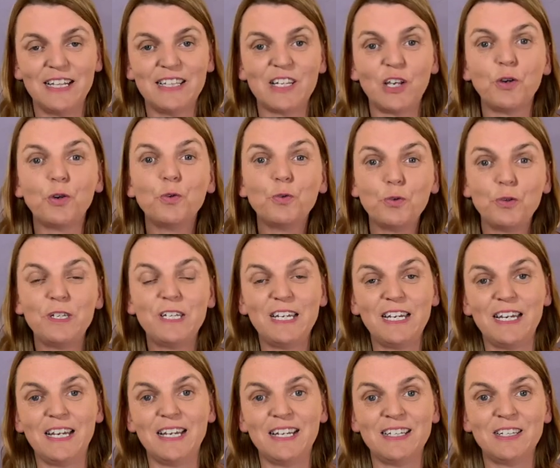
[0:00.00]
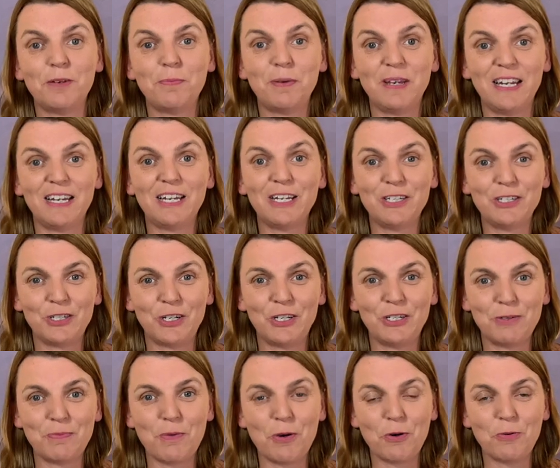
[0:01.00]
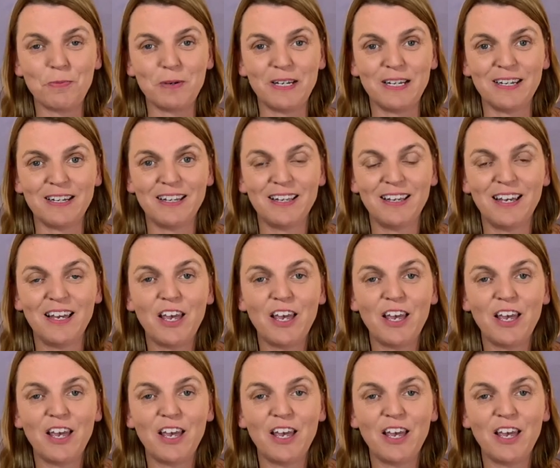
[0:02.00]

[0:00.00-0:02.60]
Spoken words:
It's a good year to be at InChurch Melbourne.